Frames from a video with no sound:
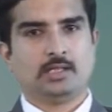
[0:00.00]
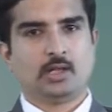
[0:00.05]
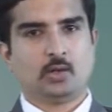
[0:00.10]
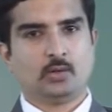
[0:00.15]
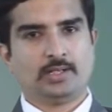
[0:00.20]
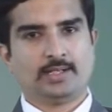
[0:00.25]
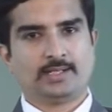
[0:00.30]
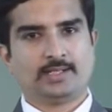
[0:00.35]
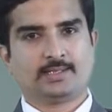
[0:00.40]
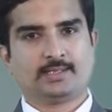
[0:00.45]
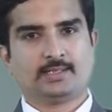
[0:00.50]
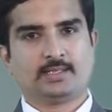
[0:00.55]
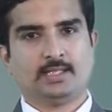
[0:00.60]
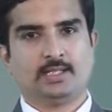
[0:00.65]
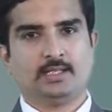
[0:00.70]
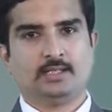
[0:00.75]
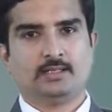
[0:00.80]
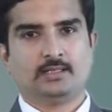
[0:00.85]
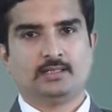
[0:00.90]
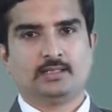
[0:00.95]
Now let us
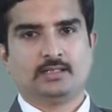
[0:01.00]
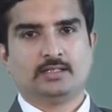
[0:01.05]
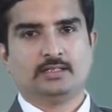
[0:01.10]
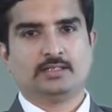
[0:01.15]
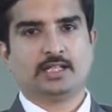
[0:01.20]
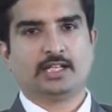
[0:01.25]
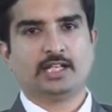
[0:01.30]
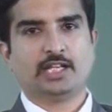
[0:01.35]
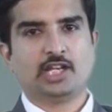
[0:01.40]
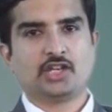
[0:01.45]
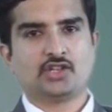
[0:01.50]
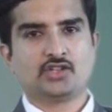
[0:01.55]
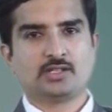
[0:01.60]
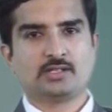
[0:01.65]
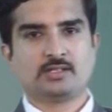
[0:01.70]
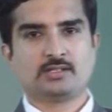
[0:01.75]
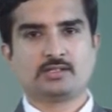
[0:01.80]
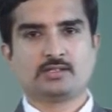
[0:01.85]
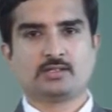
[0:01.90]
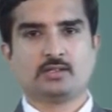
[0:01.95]
see the
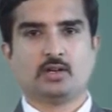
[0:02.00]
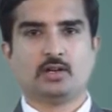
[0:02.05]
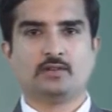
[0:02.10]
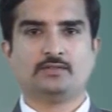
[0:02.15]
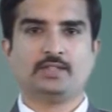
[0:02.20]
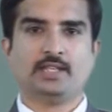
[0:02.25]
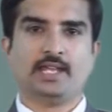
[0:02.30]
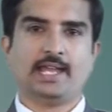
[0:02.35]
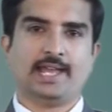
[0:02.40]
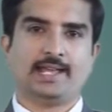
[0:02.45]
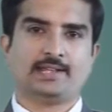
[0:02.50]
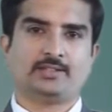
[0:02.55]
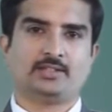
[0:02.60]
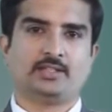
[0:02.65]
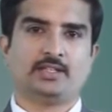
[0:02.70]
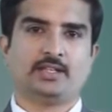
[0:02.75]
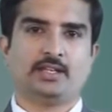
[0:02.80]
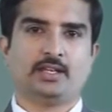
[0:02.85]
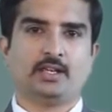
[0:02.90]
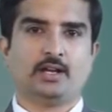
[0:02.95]
relations of the
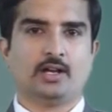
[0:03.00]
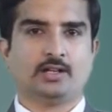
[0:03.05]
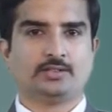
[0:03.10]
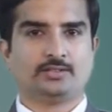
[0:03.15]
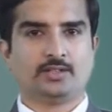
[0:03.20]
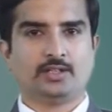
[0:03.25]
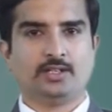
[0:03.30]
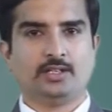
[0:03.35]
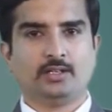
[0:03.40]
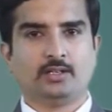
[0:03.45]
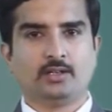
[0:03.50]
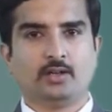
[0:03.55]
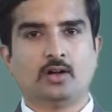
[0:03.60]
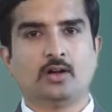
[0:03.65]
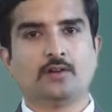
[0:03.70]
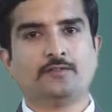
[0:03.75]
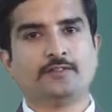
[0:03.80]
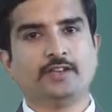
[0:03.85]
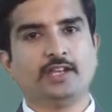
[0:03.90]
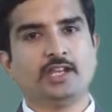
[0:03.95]
axillary artery
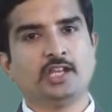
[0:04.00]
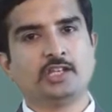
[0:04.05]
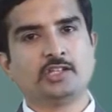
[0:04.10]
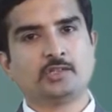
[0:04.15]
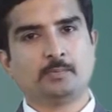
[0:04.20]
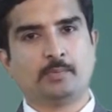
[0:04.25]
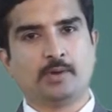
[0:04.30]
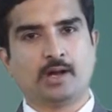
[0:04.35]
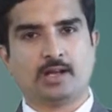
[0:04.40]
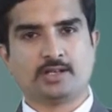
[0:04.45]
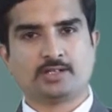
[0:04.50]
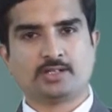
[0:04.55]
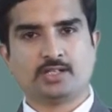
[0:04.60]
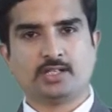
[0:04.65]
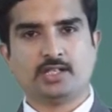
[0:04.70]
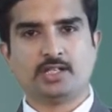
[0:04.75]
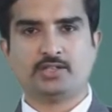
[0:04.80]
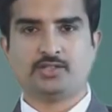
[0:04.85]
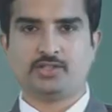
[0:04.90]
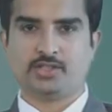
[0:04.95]
of each part
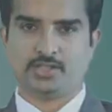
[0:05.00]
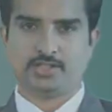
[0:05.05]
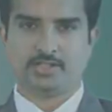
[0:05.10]
in